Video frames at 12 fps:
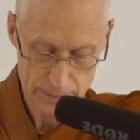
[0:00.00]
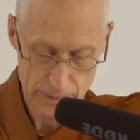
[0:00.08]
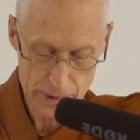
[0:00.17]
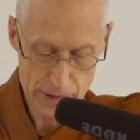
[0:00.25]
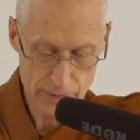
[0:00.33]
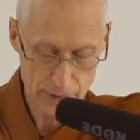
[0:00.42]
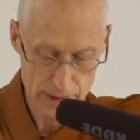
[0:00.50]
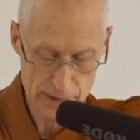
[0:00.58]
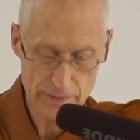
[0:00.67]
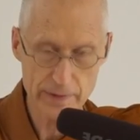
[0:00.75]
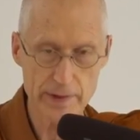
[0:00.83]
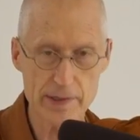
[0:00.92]
first of all, it's
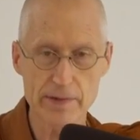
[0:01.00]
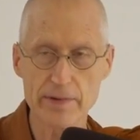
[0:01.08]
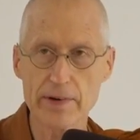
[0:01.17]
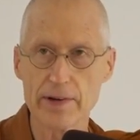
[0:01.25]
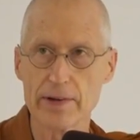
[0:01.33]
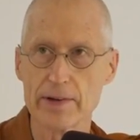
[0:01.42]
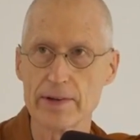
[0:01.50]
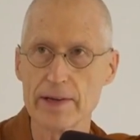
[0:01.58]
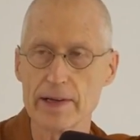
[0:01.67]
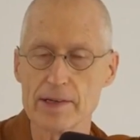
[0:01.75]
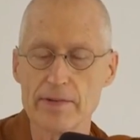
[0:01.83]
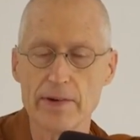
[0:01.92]
a, it's a very good
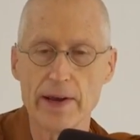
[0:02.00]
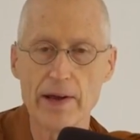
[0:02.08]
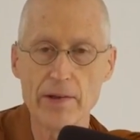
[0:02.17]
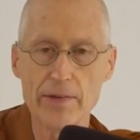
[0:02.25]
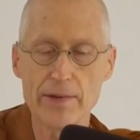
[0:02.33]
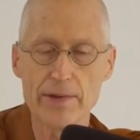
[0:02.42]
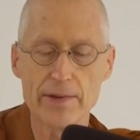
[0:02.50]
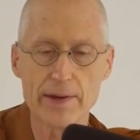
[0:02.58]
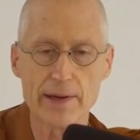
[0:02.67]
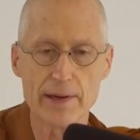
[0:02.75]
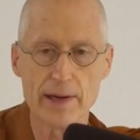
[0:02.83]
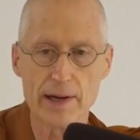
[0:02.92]
thing. It's a very healthy
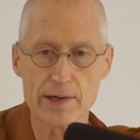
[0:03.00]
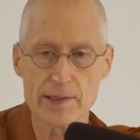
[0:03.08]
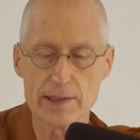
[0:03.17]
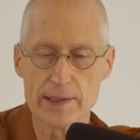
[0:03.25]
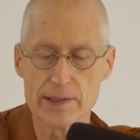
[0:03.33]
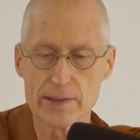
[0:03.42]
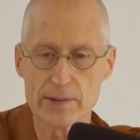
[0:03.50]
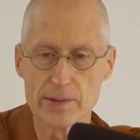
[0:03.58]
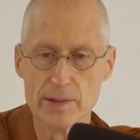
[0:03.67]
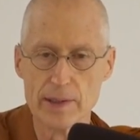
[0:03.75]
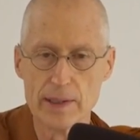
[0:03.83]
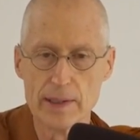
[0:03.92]
thing, actually, to
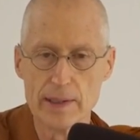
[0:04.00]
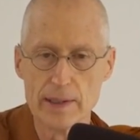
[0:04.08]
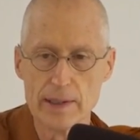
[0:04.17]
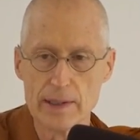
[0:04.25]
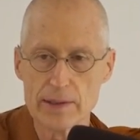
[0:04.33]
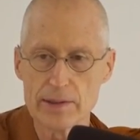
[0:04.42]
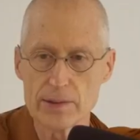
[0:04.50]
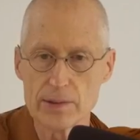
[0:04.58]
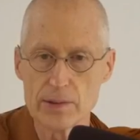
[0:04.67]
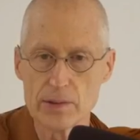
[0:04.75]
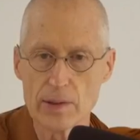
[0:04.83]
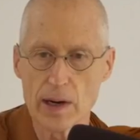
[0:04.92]

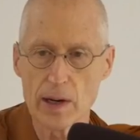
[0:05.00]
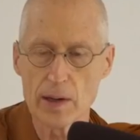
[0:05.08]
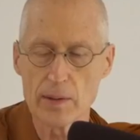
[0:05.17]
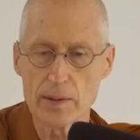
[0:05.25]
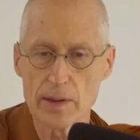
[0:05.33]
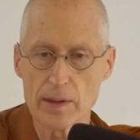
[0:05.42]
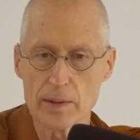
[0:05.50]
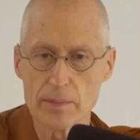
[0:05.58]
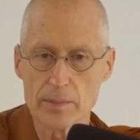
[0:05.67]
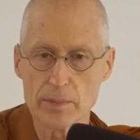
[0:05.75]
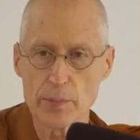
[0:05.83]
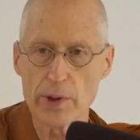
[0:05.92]
to uh,
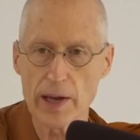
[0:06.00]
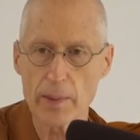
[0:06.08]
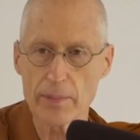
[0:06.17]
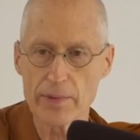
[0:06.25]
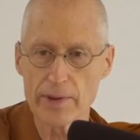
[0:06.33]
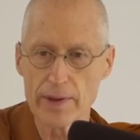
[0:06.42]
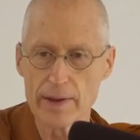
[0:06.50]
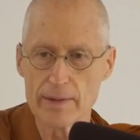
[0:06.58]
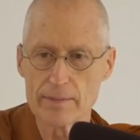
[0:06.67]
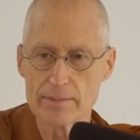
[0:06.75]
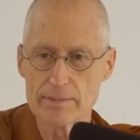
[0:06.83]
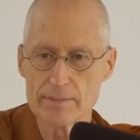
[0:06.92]
um, bring up the
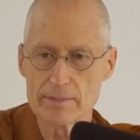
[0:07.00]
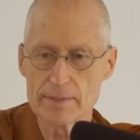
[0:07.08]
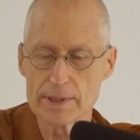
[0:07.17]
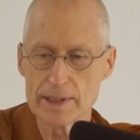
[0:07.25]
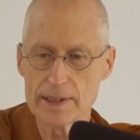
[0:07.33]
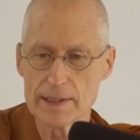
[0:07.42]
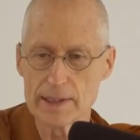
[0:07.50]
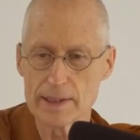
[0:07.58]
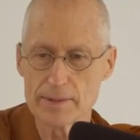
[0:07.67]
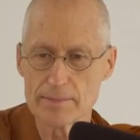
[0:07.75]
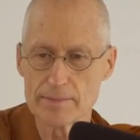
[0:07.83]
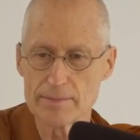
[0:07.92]
the,
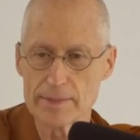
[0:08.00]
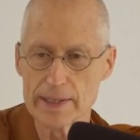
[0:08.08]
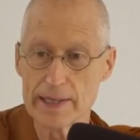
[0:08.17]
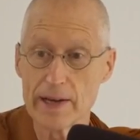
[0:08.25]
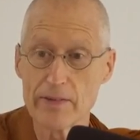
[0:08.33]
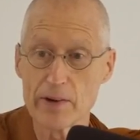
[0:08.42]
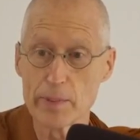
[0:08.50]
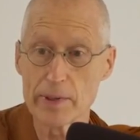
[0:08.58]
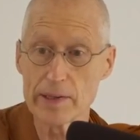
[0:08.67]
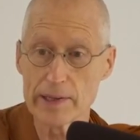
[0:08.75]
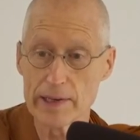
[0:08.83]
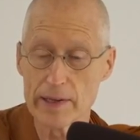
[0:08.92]
um, the
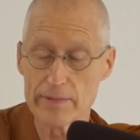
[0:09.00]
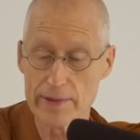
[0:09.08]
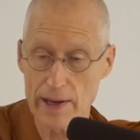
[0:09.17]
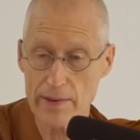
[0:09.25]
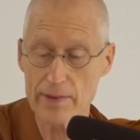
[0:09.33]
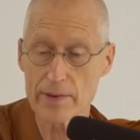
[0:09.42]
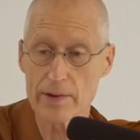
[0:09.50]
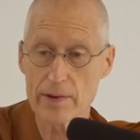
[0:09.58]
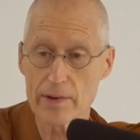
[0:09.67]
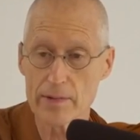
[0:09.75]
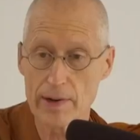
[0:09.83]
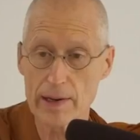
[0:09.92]
inevitability of death
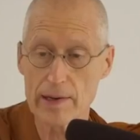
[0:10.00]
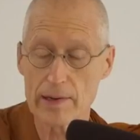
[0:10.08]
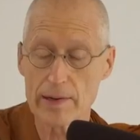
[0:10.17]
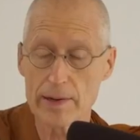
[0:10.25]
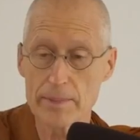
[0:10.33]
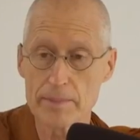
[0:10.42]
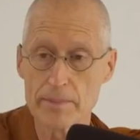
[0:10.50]
regularly.